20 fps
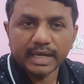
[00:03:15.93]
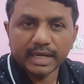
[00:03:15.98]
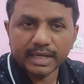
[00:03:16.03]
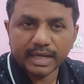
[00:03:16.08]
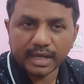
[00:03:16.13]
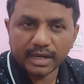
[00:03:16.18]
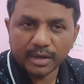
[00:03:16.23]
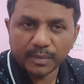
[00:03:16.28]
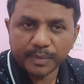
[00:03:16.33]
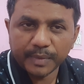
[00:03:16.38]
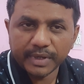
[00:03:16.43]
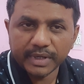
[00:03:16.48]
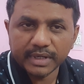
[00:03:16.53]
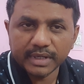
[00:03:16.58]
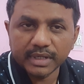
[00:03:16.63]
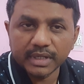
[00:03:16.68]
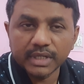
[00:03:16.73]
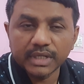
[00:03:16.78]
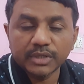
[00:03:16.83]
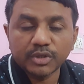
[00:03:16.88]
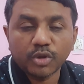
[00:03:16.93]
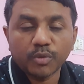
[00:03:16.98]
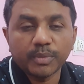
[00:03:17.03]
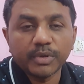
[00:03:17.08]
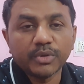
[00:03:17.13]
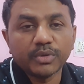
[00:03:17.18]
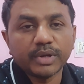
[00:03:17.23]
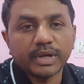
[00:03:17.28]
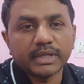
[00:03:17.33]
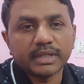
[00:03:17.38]
color printer,
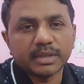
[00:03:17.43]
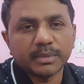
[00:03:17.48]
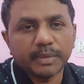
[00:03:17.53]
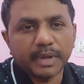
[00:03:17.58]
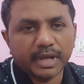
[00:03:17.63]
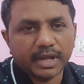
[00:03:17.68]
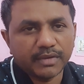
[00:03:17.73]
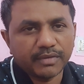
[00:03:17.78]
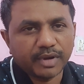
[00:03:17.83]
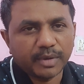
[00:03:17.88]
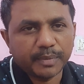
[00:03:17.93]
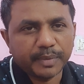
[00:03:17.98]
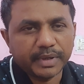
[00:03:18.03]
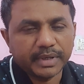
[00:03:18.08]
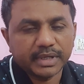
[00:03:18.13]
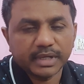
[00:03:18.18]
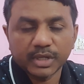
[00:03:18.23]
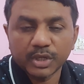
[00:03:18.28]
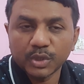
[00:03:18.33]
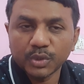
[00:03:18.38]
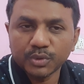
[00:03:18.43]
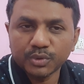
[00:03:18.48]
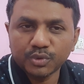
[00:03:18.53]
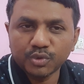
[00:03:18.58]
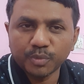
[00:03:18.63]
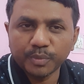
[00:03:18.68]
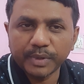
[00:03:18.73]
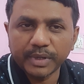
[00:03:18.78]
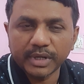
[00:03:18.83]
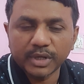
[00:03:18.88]
normally you get the black and white printer.
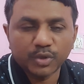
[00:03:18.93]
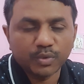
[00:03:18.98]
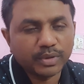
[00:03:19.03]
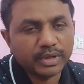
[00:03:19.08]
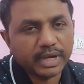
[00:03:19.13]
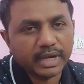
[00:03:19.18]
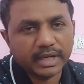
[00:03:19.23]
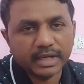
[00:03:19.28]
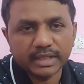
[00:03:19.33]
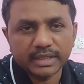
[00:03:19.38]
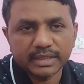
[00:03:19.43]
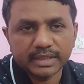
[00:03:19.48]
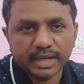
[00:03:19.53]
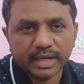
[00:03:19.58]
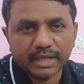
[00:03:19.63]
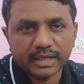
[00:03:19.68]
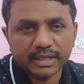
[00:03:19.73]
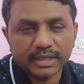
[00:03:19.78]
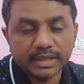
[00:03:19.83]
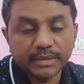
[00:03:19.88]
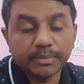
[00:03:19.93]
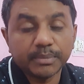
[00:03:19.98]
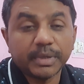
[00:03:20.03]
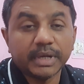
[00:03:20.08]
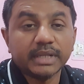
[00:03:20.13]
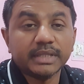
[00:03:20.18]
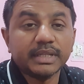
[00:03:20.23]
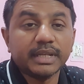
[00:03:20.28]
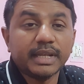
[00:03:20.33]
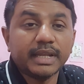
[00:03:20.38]
Two printer you will get in that.
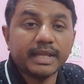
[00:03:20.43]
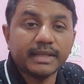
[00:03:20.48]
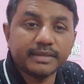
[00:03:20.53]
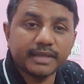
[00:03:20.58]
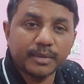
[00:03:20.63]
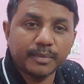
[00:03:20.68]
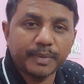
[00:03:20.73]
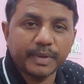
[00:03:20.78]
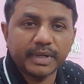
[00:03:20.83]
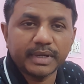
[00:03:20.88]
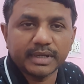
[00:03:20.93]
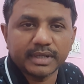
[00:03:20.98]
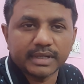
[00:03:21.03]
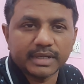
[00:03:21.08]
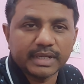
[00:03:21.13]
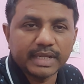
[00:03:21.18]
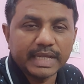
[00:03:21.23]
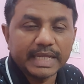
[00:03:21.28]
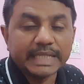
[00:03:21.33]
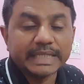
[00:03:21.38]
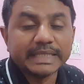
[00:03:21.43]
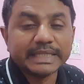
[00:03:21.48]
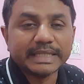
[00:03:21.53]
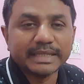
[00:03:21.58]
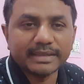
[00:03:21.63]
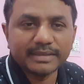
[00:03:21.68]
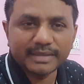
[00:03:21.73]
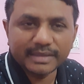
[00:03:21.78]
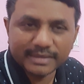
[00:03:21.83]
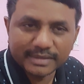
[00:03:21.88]
But in the laser printer,
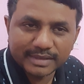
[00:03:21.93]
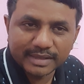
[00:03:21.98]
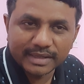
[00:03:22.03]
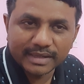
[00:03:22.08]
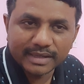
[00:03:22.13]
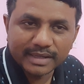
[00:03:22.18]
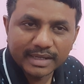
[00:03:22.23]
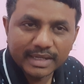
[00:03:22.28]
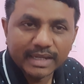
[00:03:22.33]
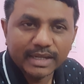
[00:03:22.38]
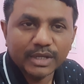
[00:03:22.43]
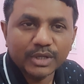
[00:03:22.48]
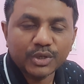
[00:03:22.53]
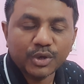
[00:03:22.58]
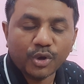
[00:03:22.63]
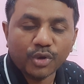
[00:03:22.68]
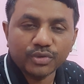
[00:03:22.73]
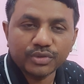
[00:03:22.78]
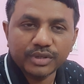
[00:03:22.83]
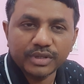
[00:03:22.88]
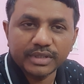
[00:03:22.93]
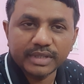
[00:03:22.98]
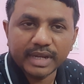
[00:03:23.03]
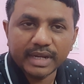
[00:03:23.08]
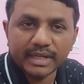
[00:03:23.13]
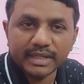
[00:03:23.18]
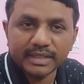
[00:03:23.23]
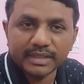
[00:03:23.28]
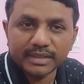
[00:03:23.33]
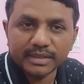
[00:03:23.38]
this is a costly
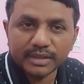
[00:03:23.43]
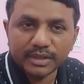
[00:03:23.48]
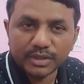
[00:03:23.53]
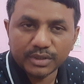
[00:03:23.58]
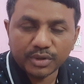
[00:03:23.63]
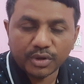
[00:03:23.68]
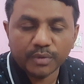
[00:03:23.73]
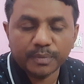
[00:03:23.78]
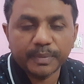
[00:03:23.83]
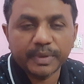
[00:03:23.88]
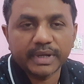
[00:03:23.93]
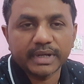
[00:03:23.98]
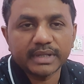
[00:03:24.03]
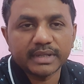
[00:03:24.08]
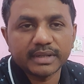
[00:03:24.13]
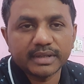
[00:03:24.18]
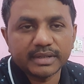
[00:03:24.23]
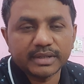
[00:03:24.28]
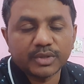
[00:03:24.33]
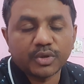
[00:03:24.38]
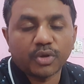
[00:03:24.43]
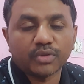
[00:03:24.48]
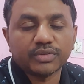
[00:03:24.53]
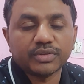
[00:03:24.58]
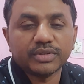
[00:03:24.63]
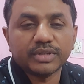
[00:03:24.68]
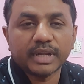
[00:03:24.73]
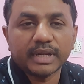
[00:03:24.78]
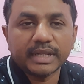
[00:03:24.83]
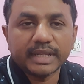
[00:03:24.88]
than dot matrix,
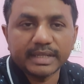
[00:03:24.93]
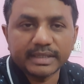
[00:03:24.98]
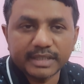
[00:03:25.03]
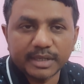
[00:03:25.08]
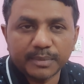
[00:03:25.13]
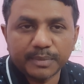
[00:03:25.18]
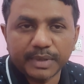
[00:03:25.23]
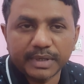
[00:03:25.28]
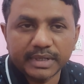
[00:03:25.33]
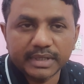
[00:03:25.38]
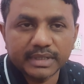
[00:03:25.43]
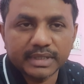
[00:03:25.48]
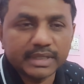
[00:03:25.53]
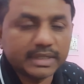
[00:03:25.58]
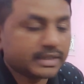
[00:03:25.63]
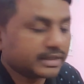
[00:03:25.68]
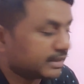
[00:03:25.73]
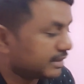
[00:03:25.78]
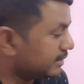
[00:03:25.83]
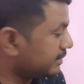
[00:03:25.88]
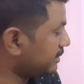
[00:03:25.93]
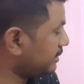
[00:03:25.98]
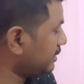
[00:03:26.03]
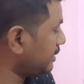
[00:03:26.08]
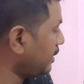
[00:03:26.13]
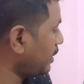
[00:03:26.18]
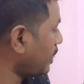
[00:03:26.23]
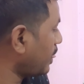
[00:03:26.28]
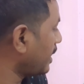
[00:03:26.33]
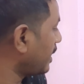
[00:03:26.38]
costly than inkjet printer. This is
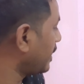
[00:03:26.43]
a